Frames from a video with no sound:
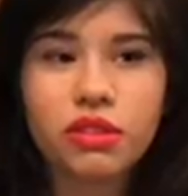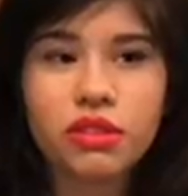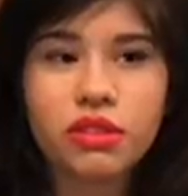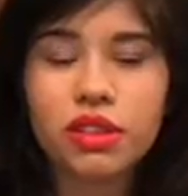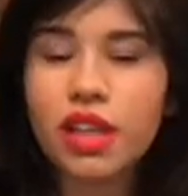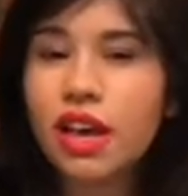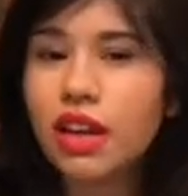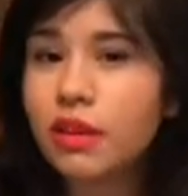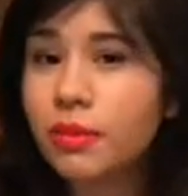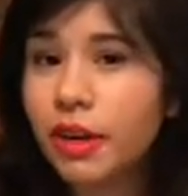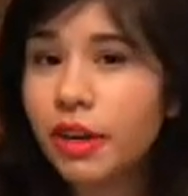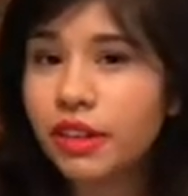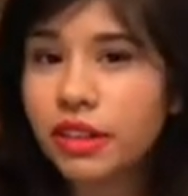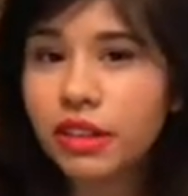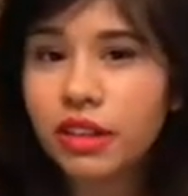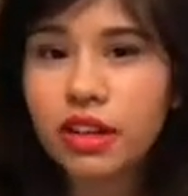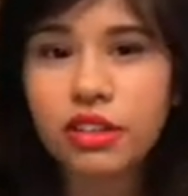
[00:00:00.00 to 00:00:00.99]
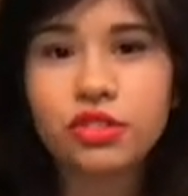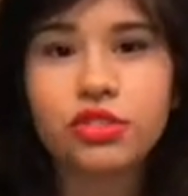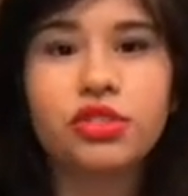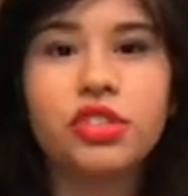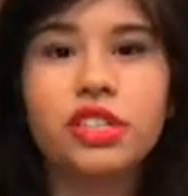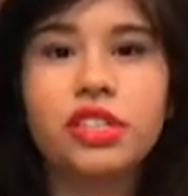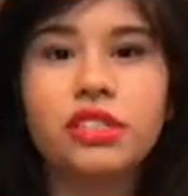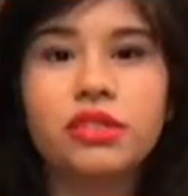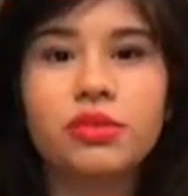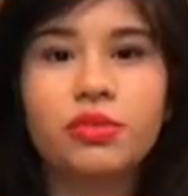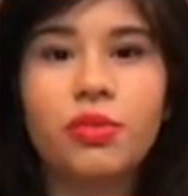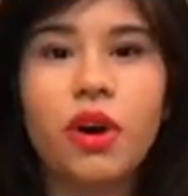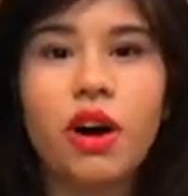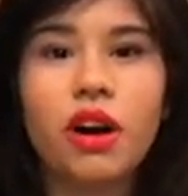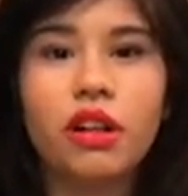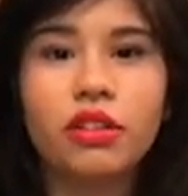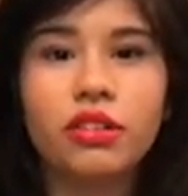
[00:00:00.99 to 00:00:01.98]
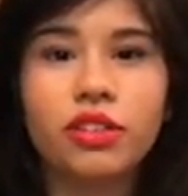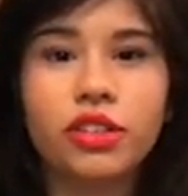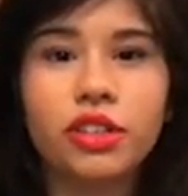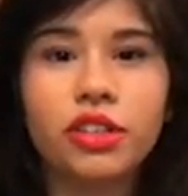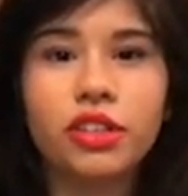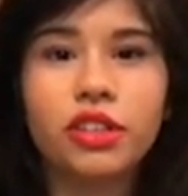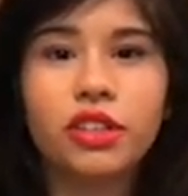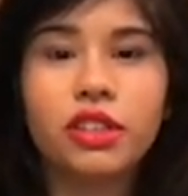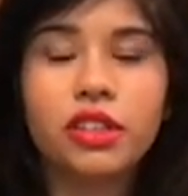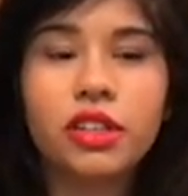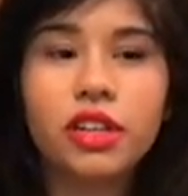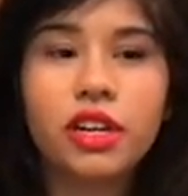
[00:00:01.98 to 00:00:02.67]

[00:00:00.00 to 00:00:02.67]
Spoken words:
the Latin American countries while you're